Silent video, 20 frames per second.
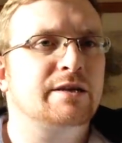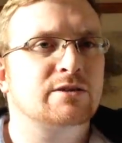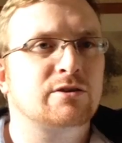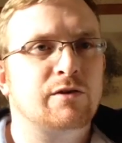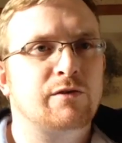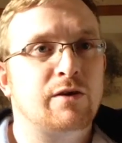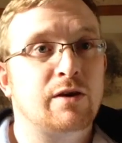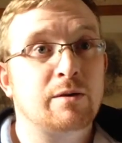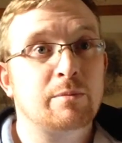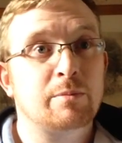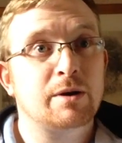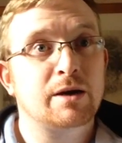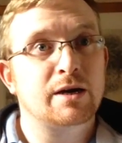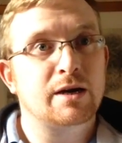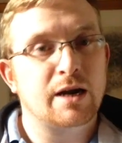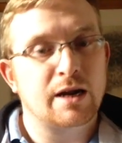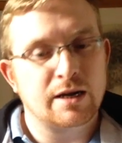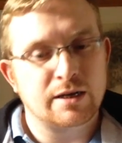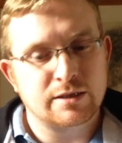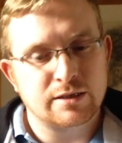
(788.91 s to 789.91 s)
So if anybody
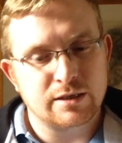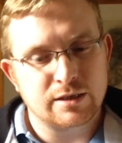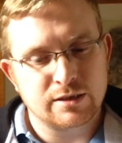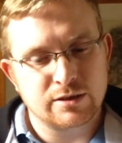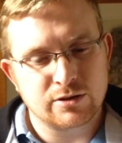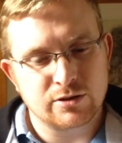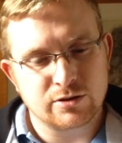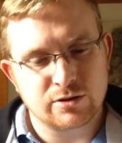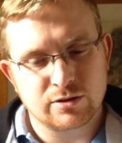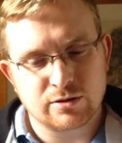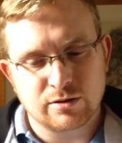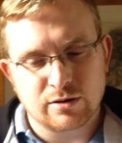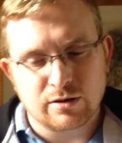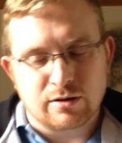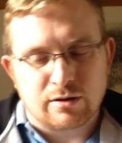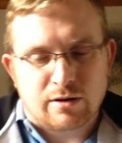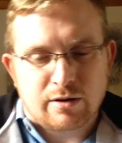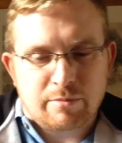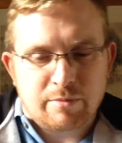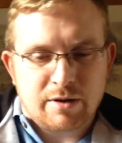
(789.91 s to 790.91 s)
needs this, just
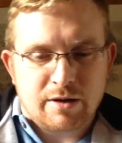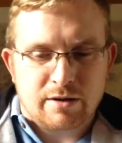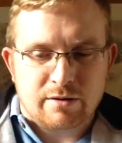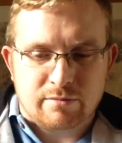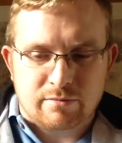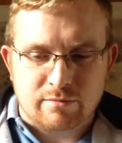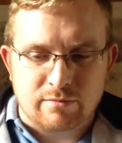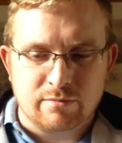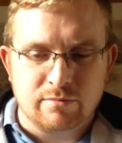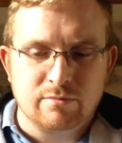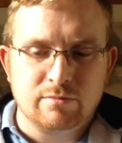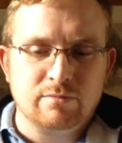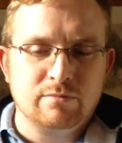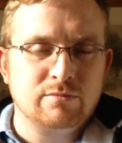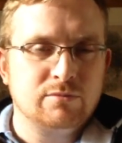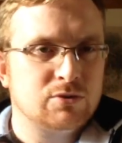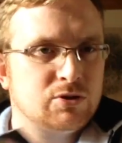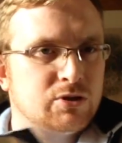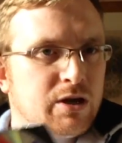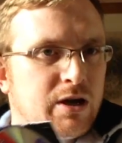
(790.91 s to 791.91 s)
give me a
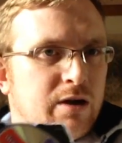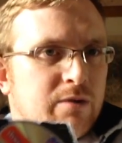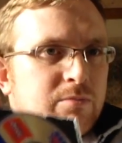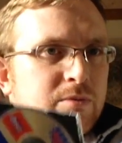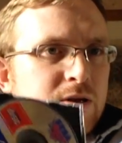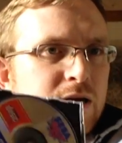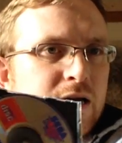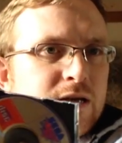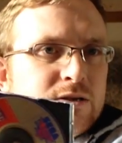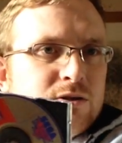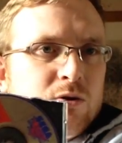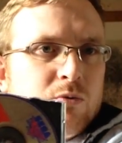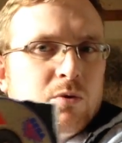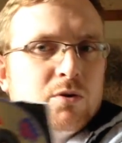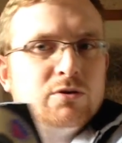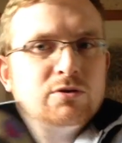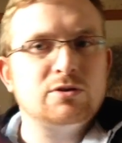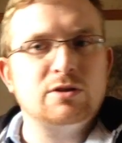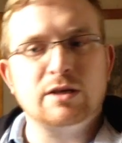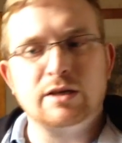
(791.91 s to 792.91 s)
shout. But it has got
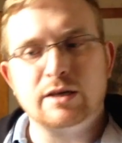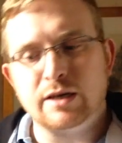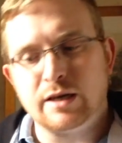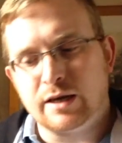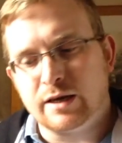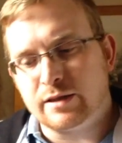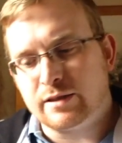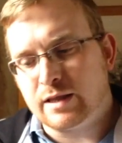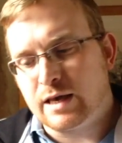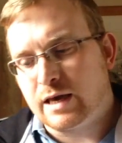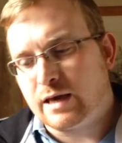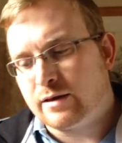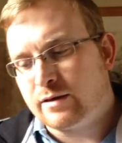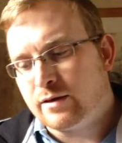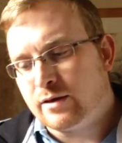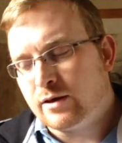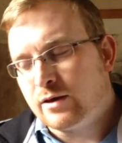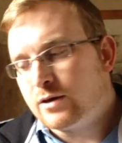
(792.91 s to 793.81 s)
one CD in there.